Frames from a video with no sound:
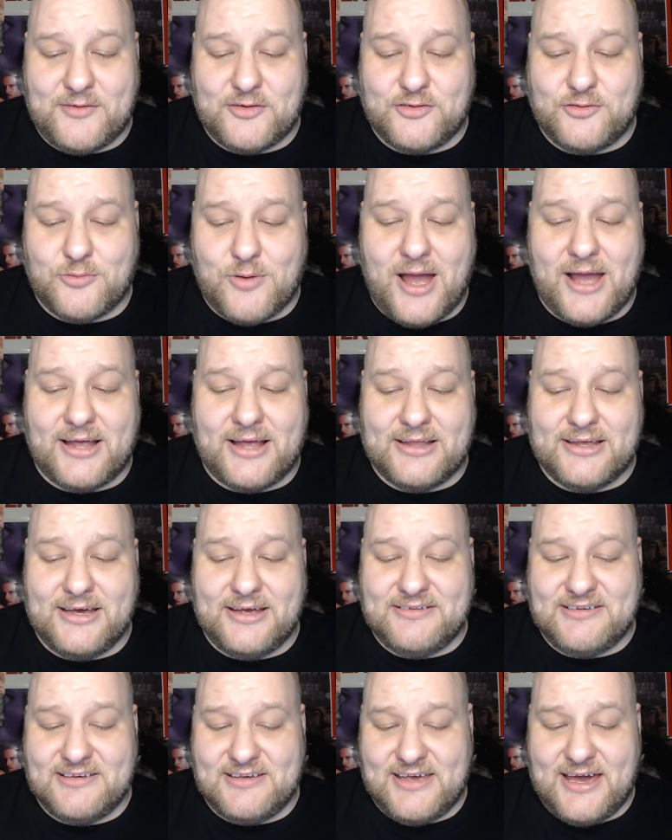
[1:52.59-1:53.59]
it dry
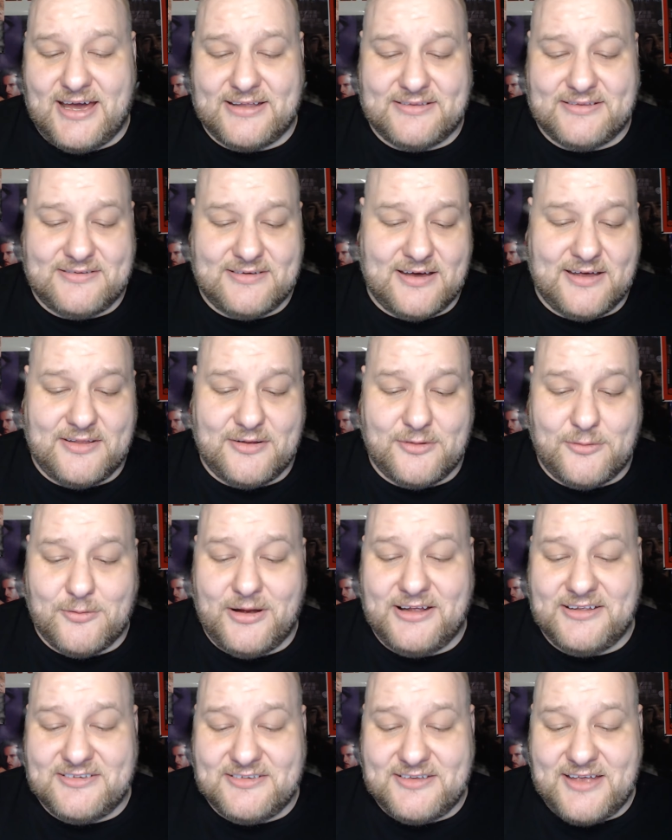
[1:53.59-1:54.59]
cleaned to get the
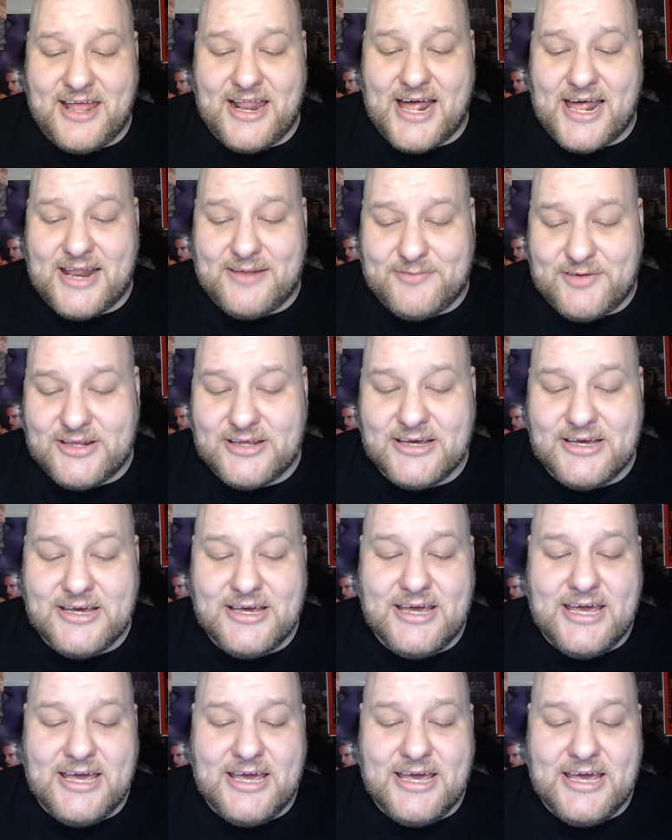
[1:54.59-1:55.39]
green stain out of it.